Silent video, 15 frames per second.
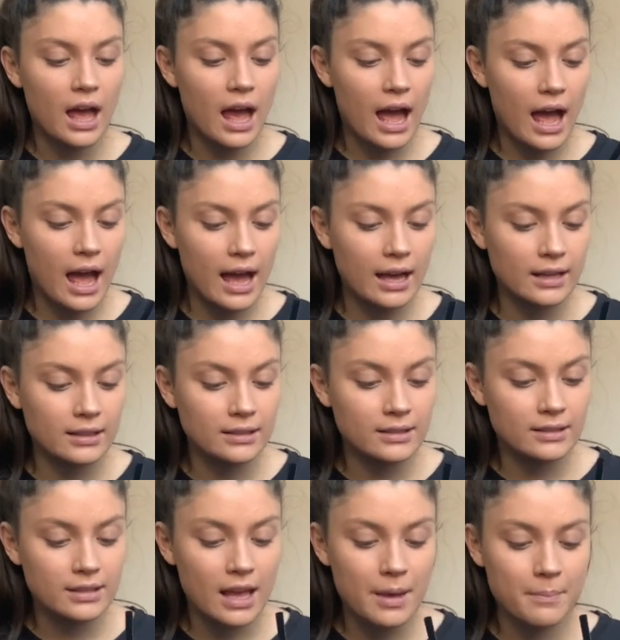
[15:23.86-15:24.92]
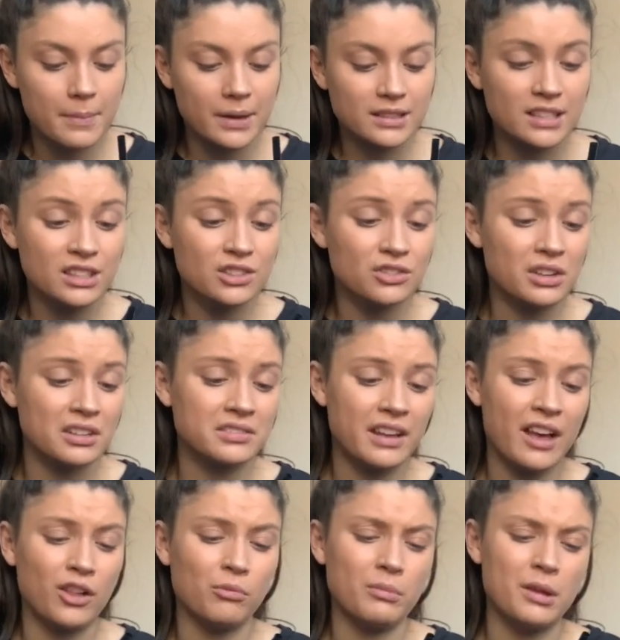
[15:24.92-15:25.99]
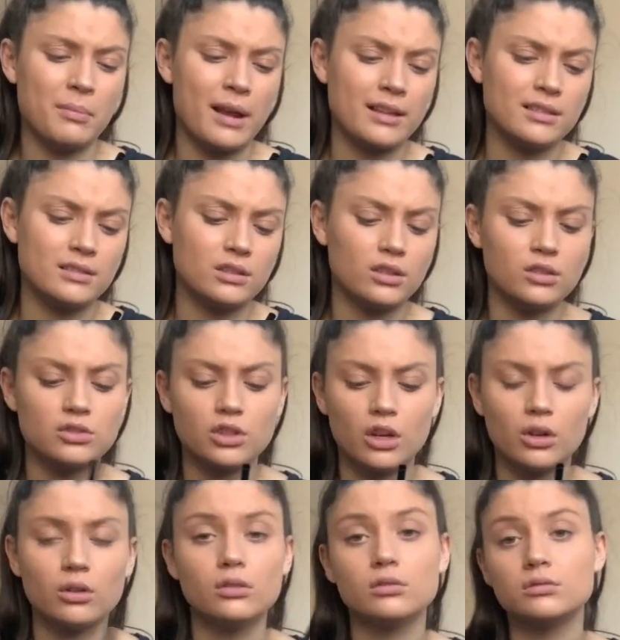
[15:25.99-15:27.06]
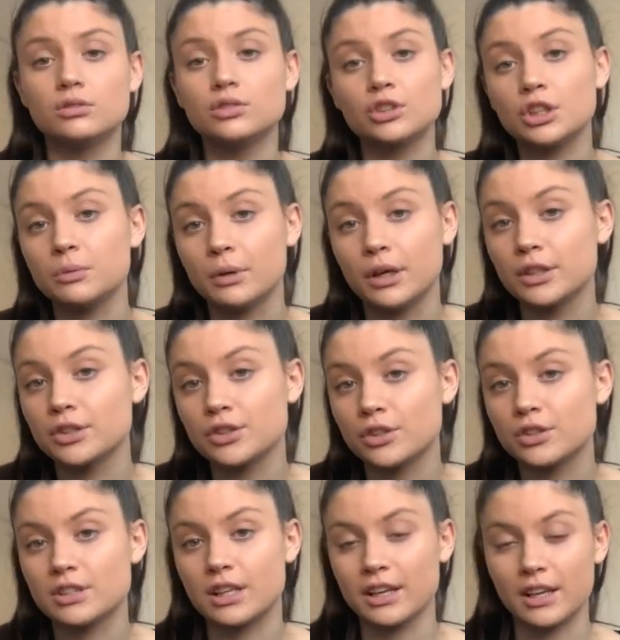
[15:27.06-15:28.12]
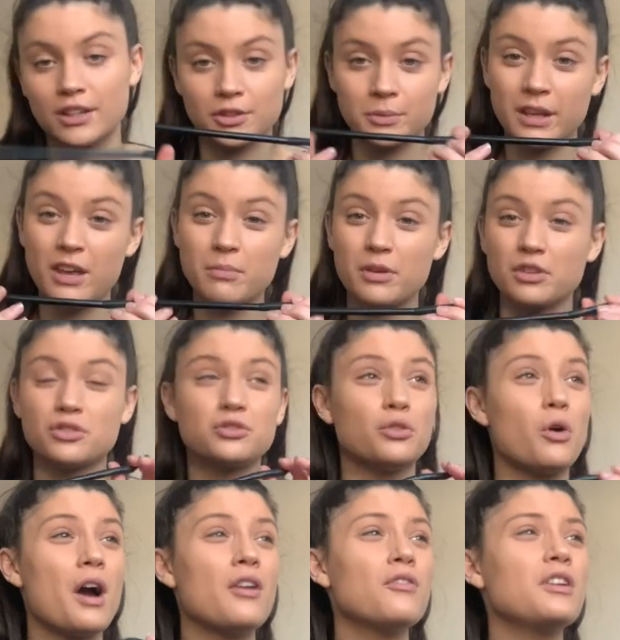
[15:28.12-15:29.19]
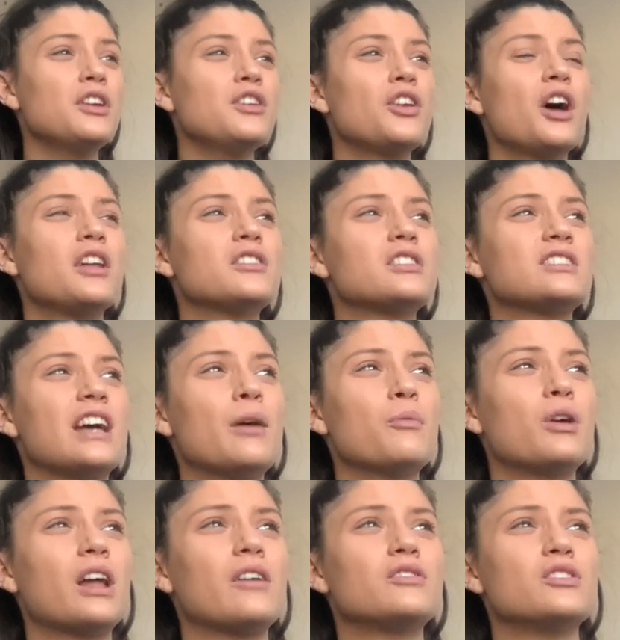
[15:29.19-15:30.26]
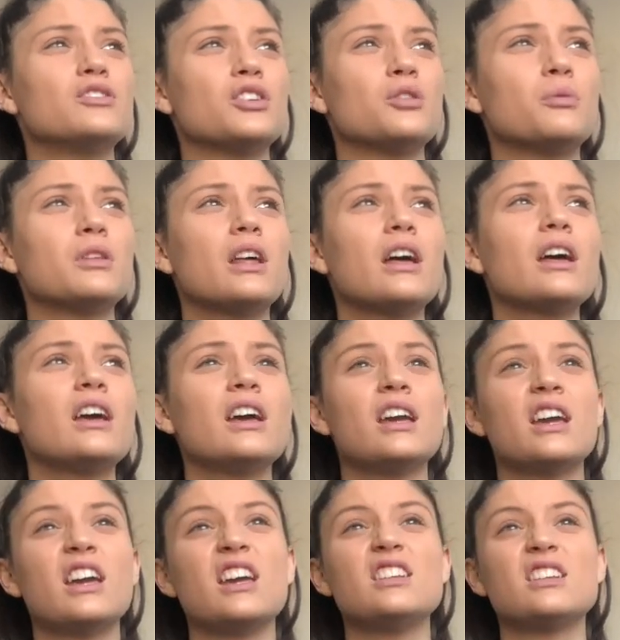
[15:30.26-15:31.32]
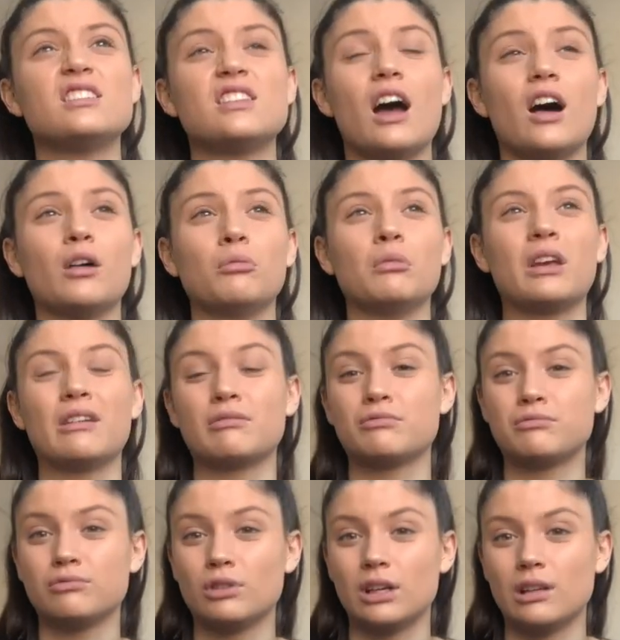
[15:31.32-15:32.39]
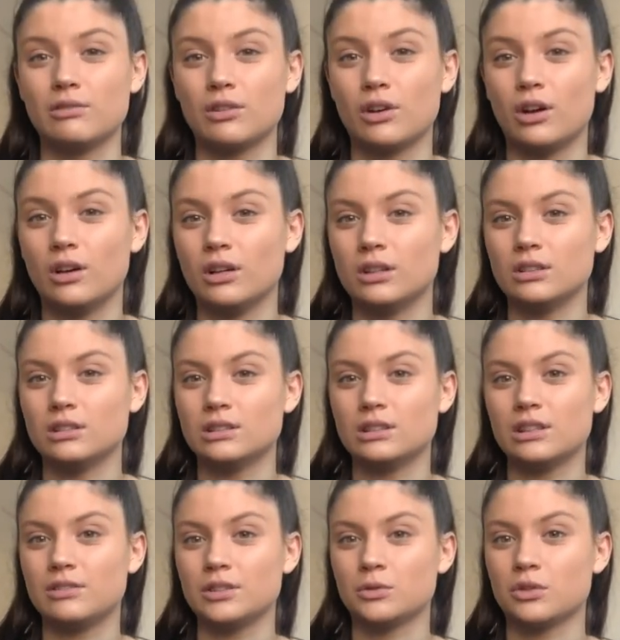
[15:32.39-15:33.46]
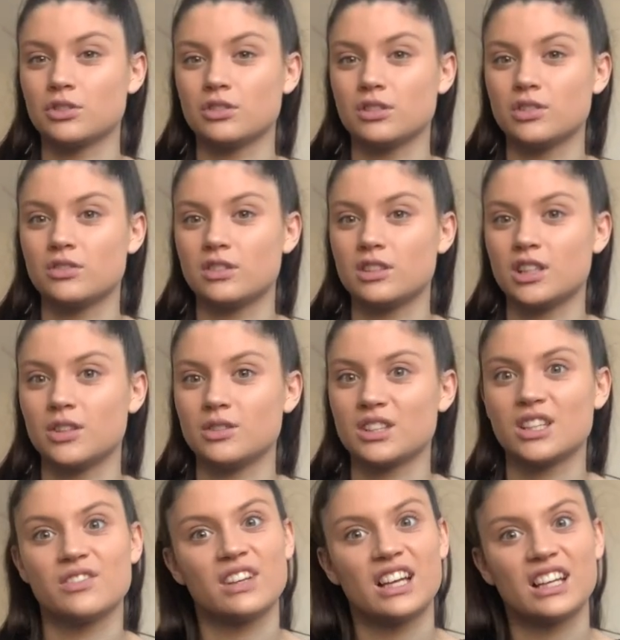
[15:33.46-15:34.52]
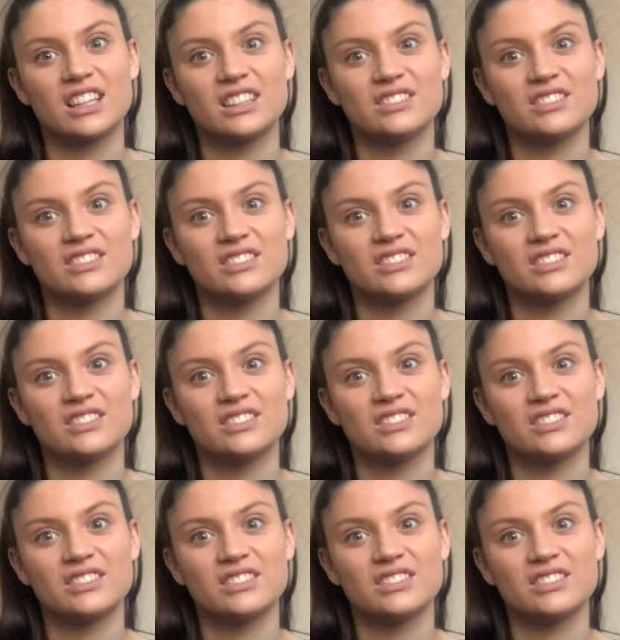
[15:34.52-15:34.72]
And my teacher tries to help me, bless his little soul, so much on singing. So he gave me a straw. I don't really understand what I have to do with it. He did tell me, I've really forgotten. If he's watching this video, he's gonna be like,